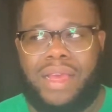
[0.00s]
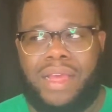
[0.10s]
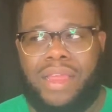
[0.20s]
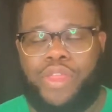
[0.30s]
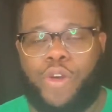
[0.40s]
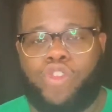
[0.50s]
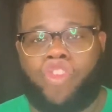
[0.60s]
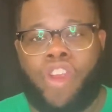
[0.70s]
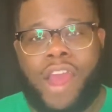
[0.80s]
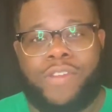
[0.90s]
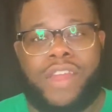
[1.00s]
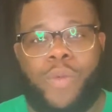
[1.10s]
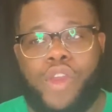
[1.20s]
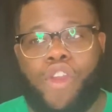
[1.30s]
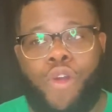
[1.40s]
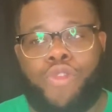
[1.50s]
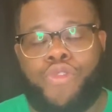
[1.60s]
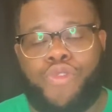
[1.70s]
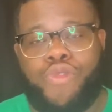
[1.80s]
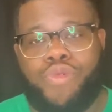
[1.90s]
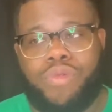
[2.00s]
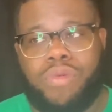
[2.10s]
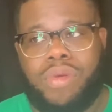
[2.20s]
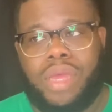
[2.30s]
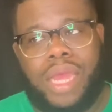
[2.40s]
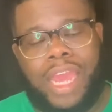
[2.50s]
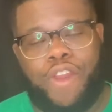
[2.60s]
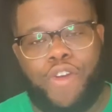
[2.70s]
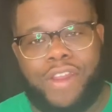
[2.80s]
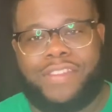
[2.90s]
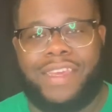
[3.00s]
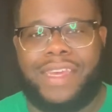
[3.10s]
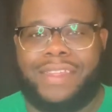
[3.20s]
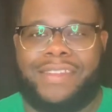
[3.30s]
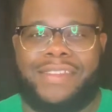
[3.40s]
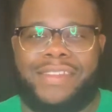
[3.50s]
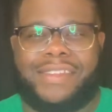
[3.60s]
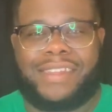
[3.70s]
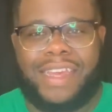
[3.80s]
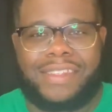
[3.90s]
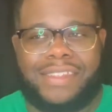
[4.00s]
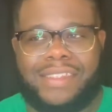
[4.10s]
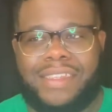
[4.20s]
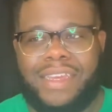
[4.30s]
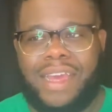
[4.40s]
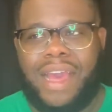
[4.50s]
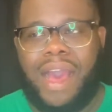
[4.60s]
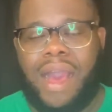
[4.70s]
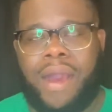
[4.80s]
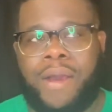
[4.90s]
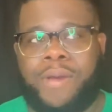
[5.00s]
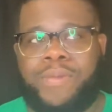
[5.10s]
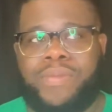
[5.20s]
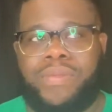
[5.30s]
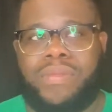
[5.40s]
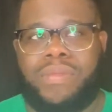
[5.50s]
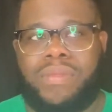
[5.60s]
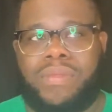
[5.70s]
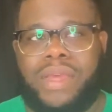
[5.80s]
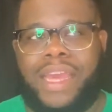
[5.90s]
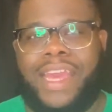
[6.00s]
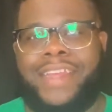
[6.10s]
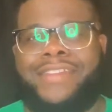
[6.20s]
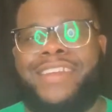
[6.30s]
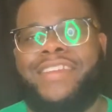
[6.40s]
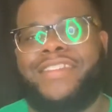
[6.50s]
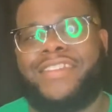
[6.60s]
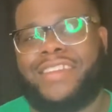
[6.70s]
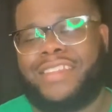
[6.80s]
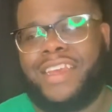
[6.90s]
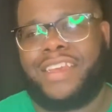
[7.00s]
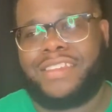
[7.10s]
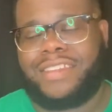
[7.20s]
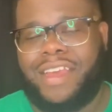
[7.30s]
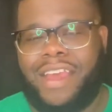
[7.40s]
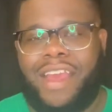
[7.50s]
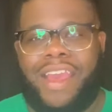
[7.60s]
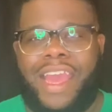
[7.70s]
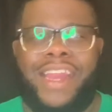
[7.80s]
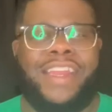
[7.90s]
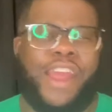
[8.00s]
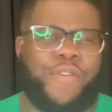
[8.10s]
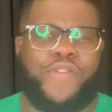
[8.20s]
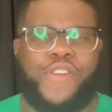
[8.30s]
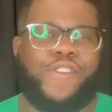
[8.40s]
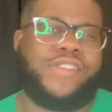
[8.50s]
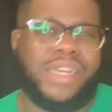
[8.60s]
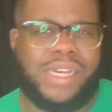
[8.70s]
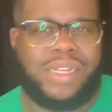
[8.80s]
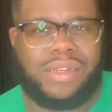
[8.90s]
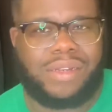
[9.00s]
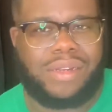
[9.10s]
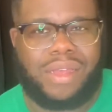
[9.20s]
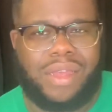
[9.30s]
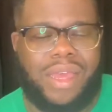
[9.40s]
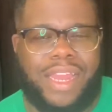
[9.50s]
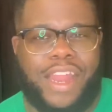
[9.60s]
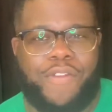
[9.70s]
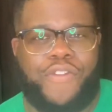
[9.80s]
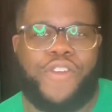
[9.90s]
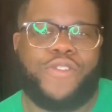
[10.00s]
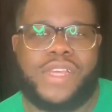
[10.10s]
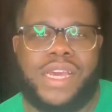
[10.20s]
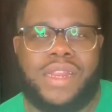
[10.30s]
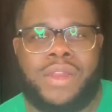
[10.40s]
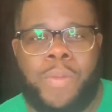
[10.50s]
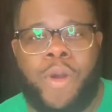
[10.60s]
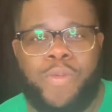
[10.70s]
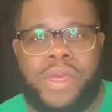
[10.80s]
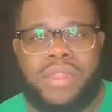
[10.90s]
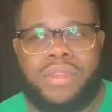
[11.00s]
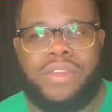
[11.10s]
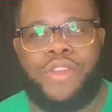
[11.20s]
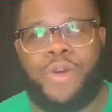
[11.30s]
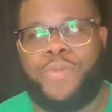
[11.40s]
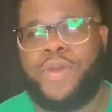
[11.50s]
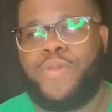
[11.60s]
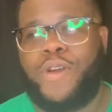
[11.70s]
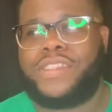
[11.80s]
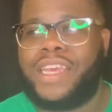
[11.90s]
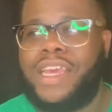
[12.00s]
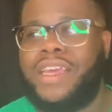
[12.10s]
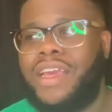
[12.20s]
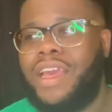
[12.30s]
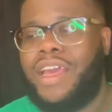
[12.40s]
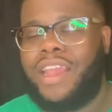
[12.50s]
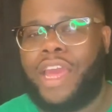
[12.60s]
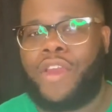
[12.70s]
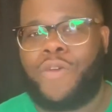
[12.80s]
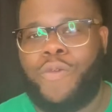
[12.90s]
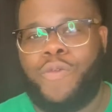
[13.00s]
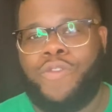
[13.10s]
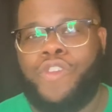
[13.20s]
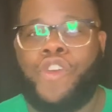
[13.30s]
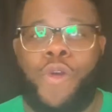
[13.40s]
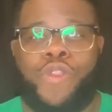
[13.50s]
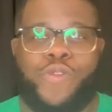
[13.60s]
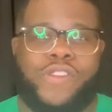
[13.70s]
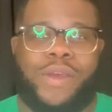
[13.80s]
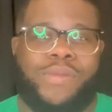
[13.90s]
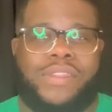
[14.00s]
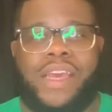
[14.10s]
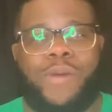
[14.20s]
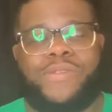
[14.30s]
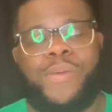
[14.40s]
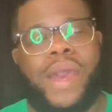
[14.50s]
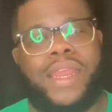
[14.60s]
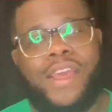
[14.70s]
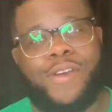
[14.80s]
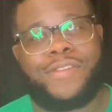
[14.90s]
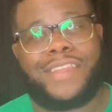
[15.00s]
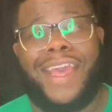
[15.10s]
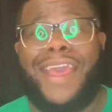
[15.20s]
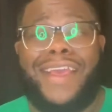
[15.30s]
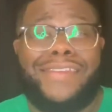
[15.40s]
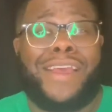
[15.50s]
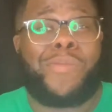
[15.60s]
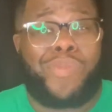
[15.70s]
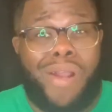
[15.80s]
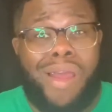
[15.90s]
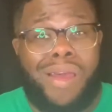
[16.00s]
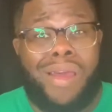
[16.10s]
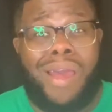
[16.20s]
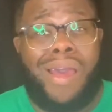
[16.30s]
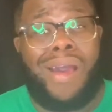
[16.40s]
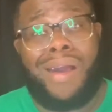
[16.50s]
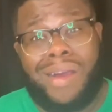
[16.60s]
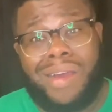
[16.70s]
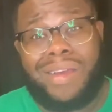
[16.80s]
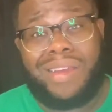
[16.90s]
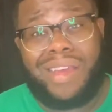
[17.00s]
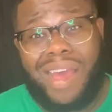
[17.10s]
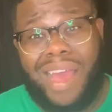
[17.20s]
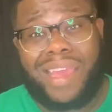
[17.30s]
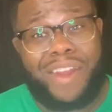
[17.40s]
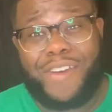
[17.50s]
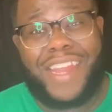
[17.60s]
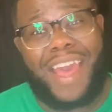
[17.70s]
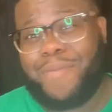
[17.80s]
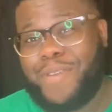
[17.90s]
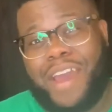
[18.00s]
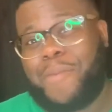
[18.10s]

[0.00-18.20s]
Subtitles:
those trials that we go through in order to get to success, um, it teaches us things, and it never feels good. It never feels good in the moment. People always say, like, you're going through something to help somebody else. It's like, bruh, I get all that, but I'm